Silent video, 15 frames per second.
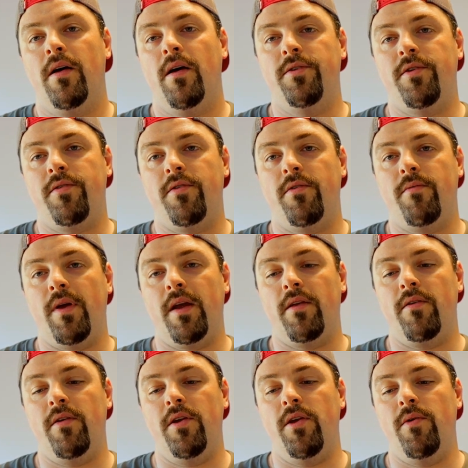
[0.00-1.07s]
just your
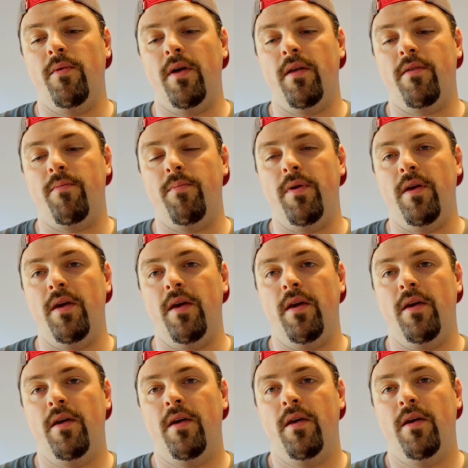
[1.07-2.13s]
regular USB
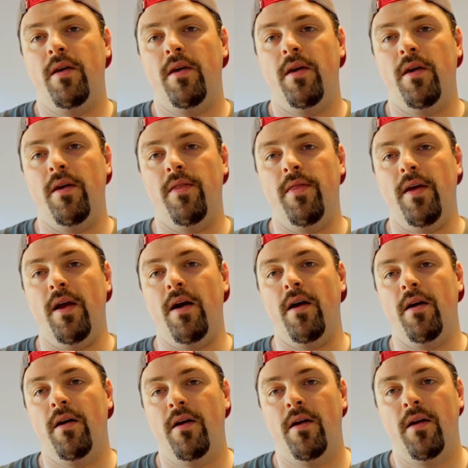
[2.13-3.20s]
in
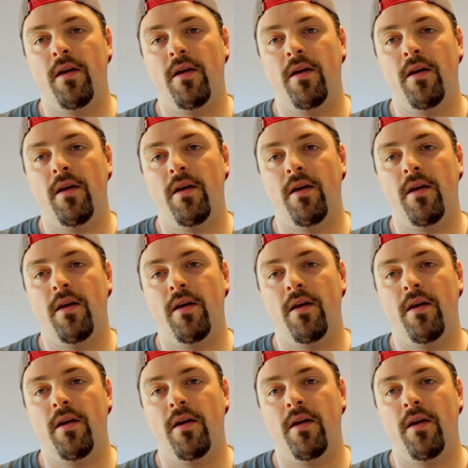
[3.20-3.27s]
there.